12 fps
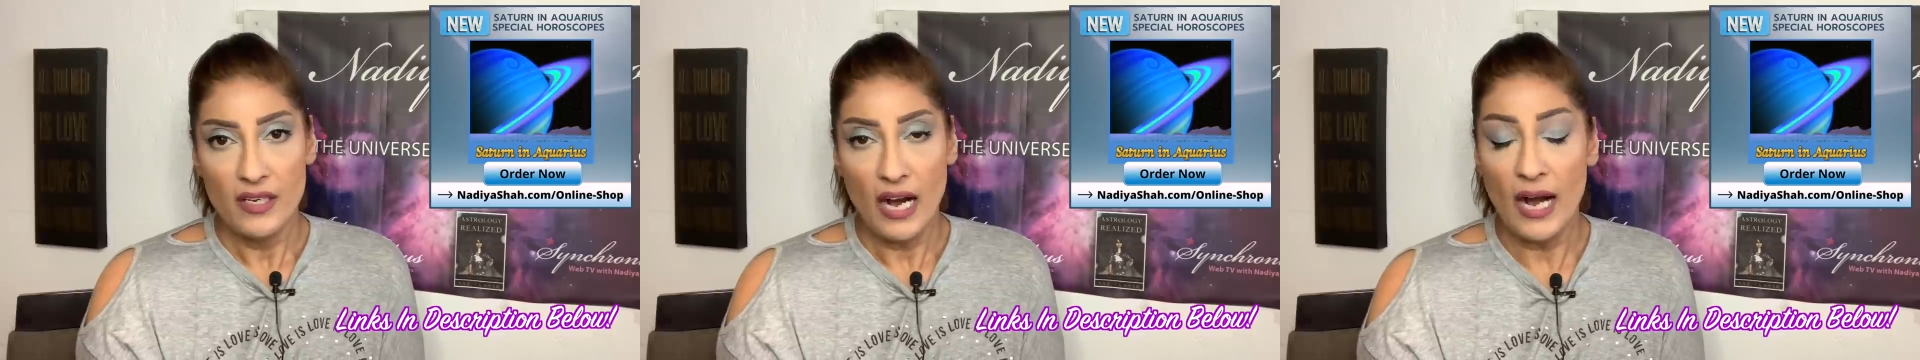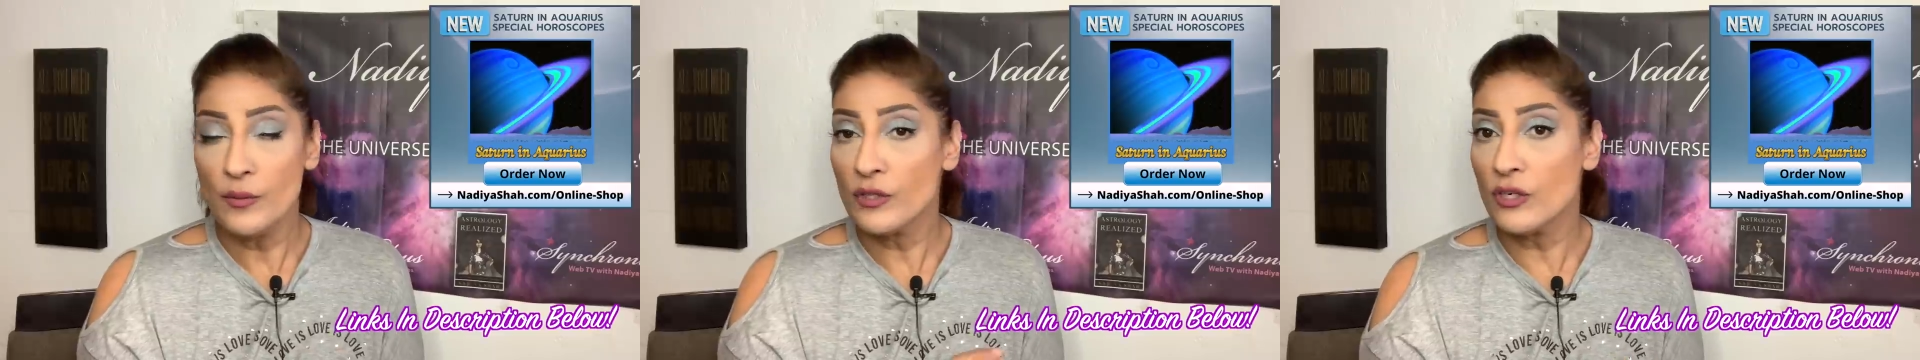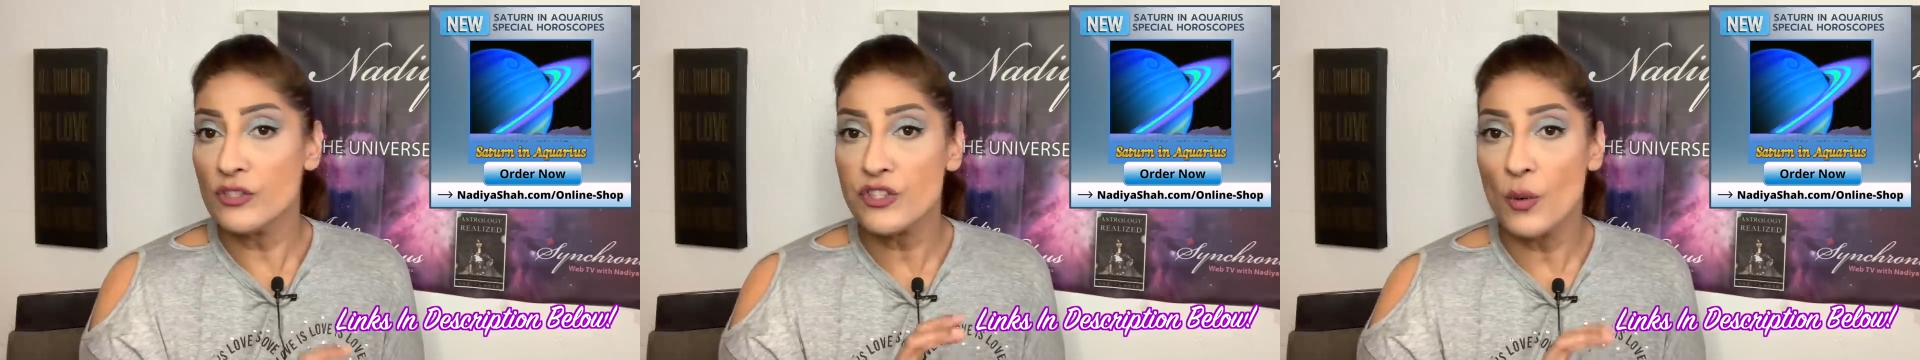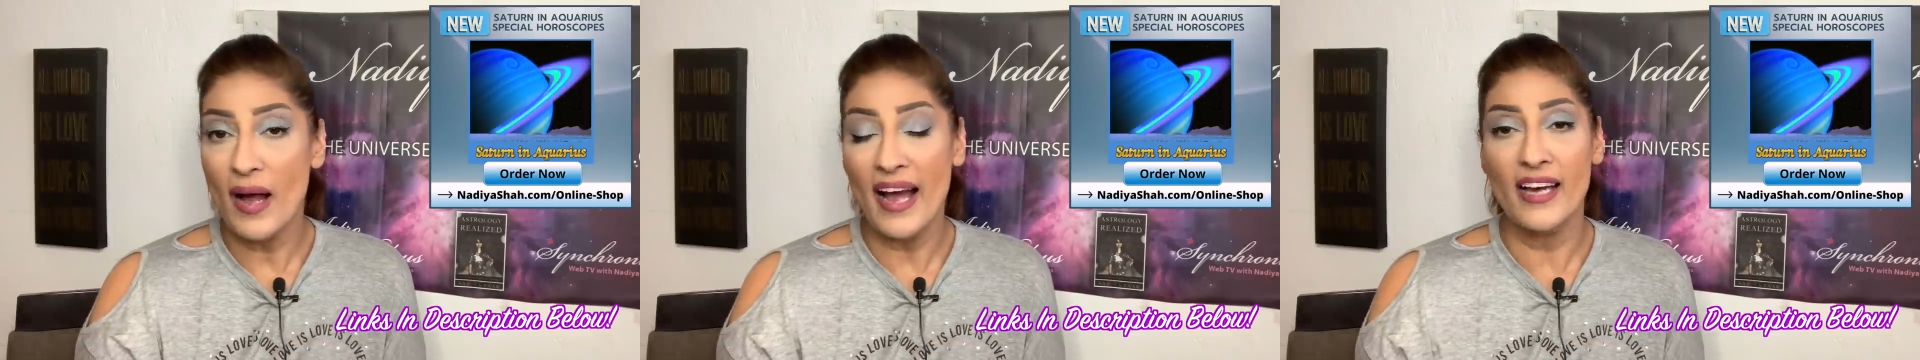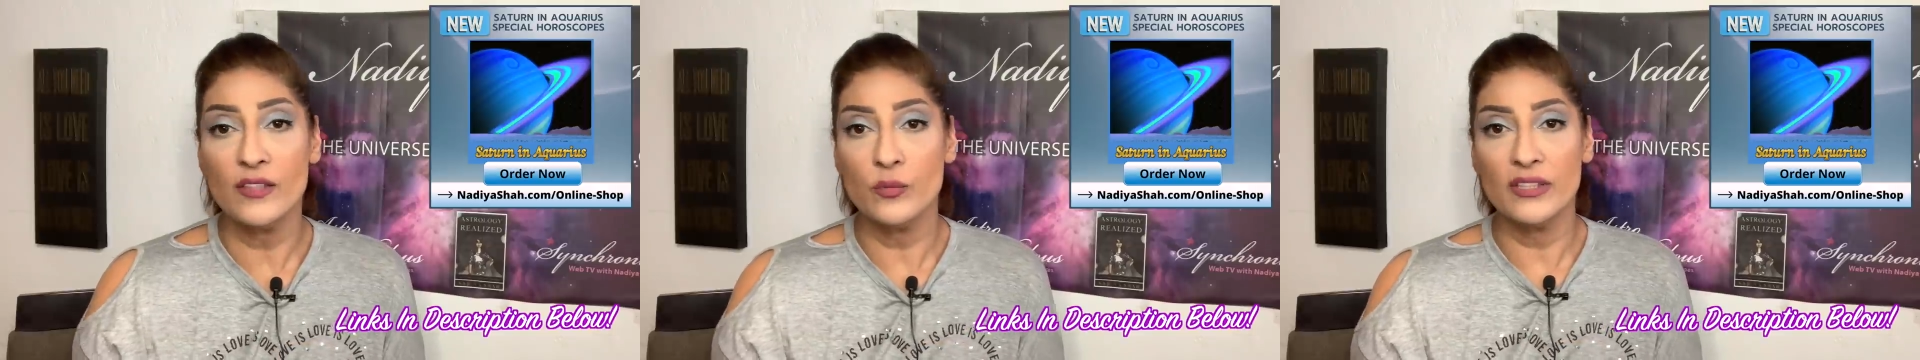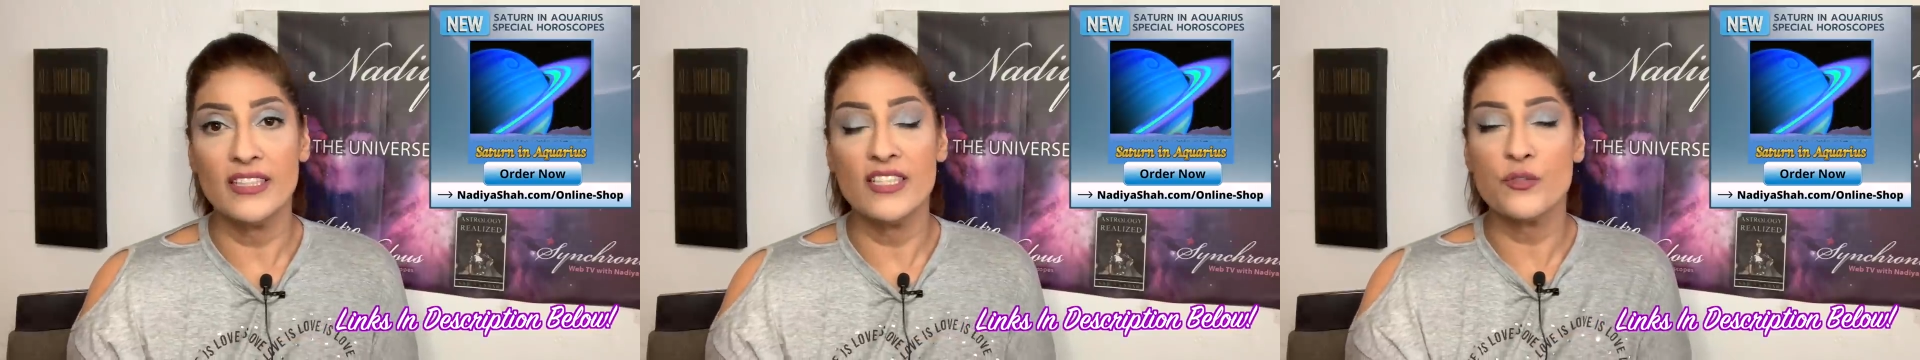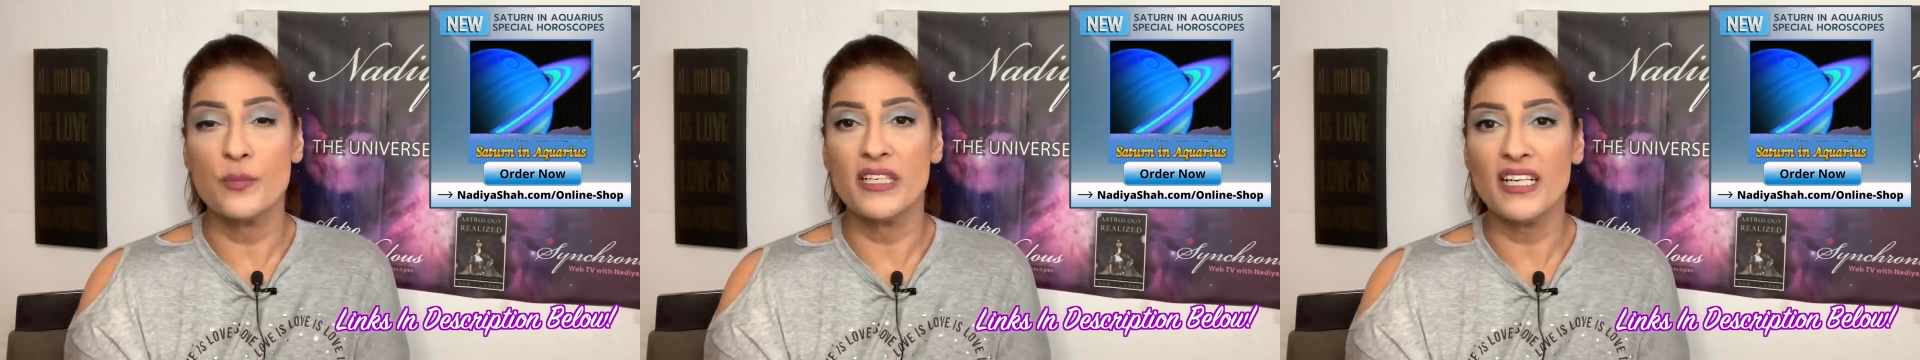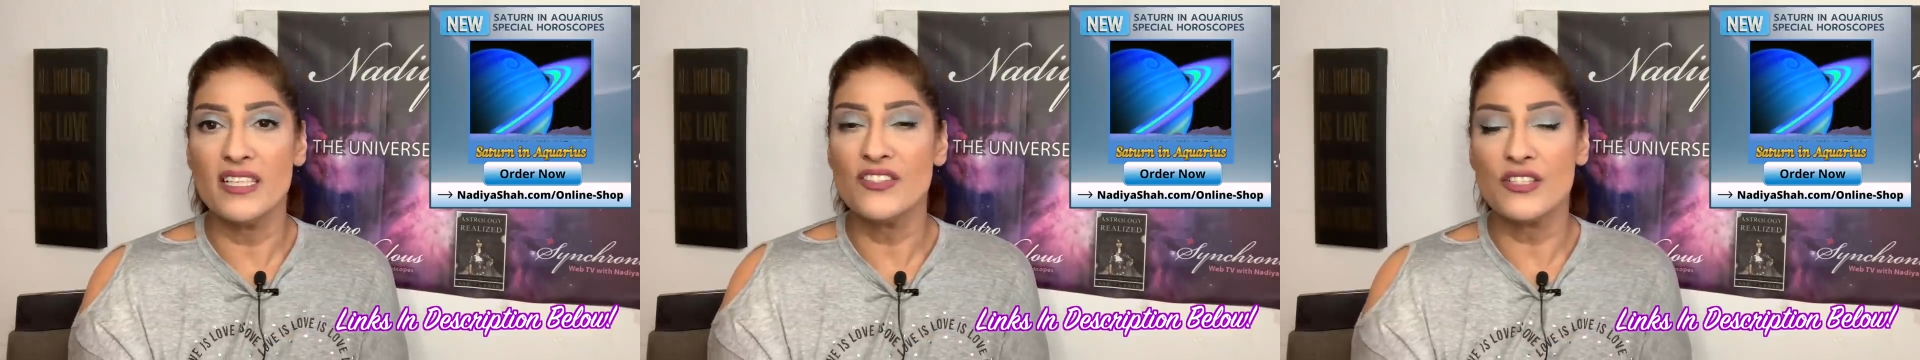I would also add with this,
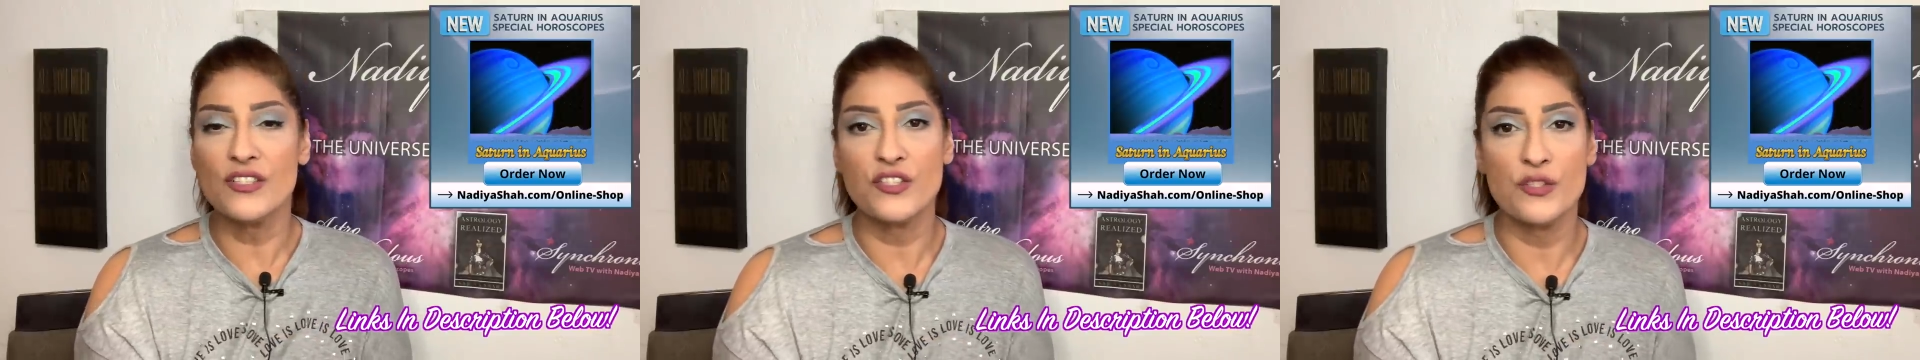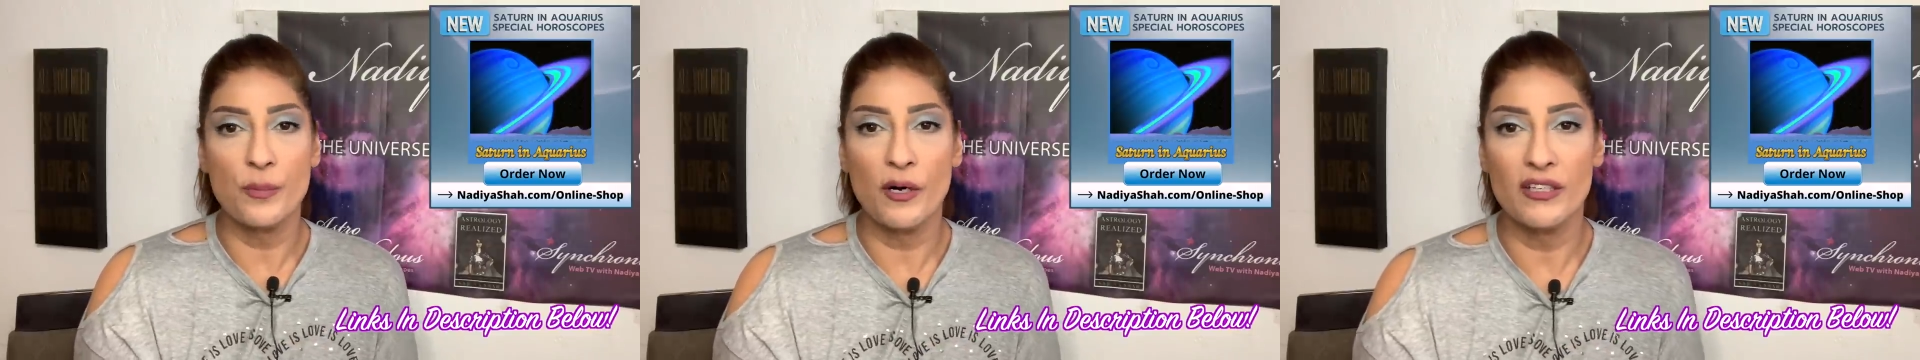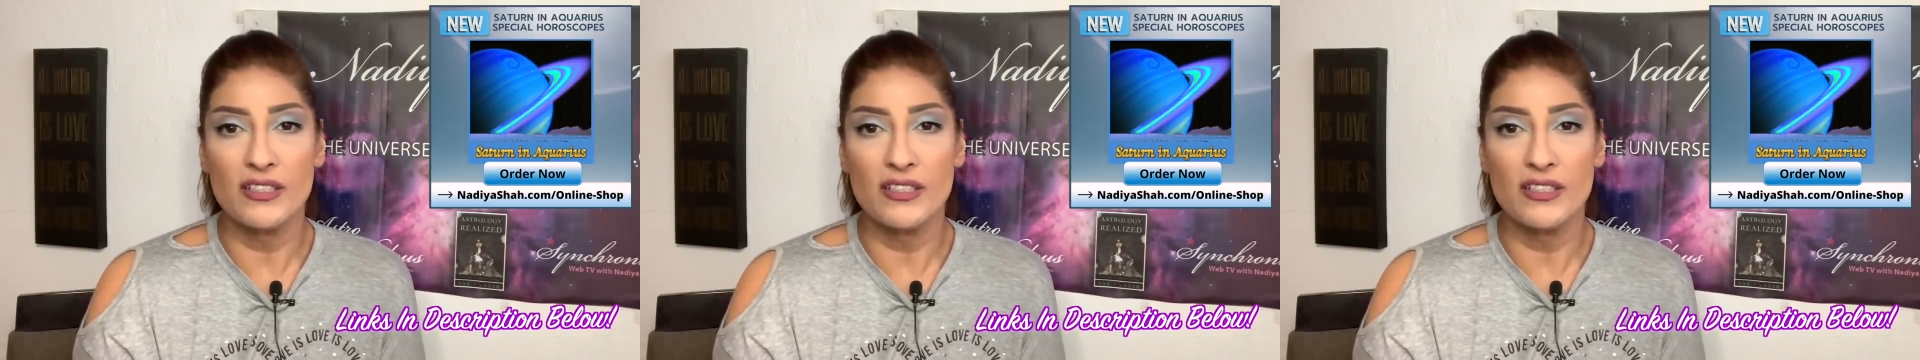because this is a part